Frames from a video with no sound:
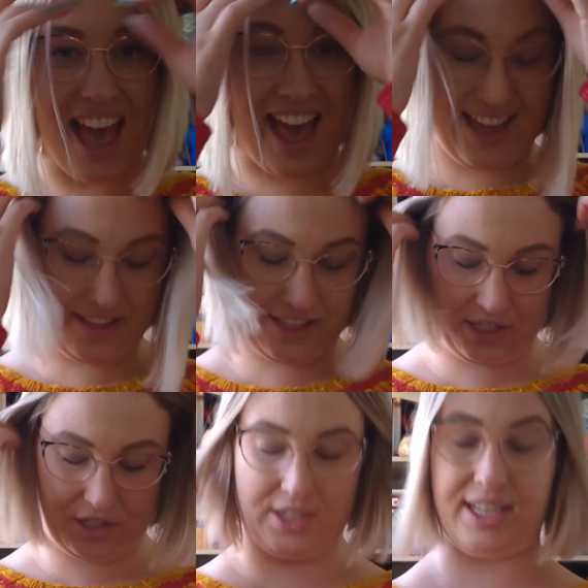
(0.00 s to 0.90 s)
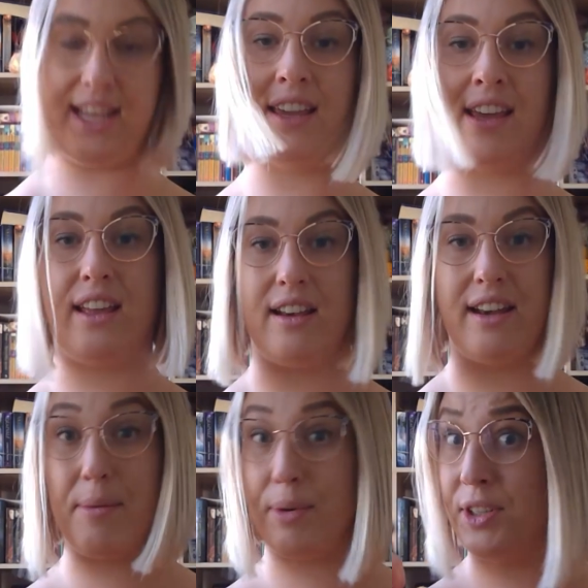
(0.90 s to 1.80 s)
And this is using
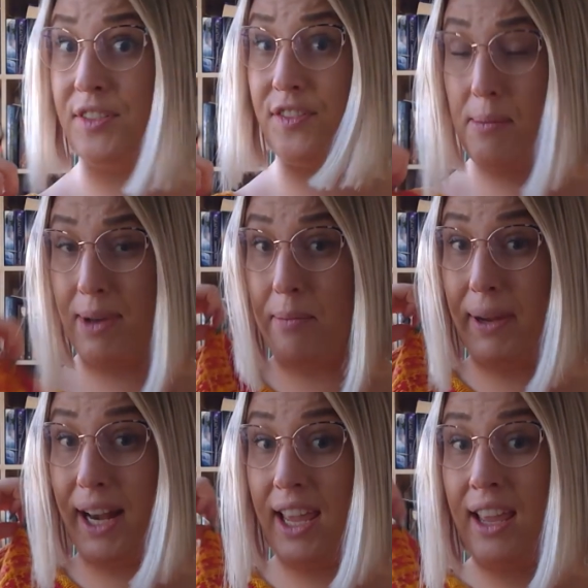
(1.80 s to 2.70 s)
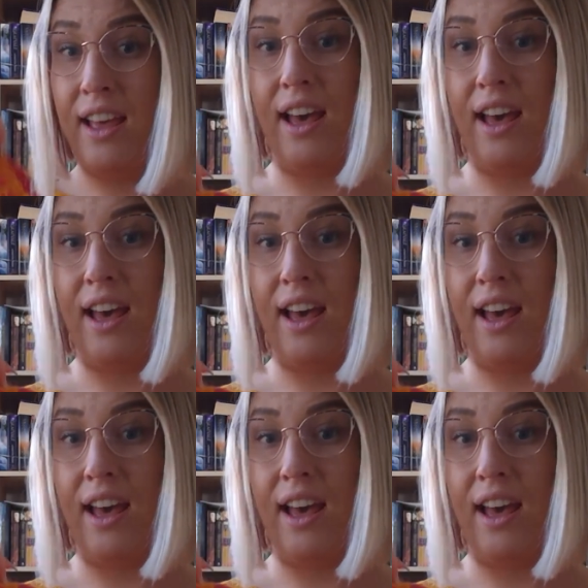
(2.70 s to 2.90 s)
Neighborhood Fiber Company.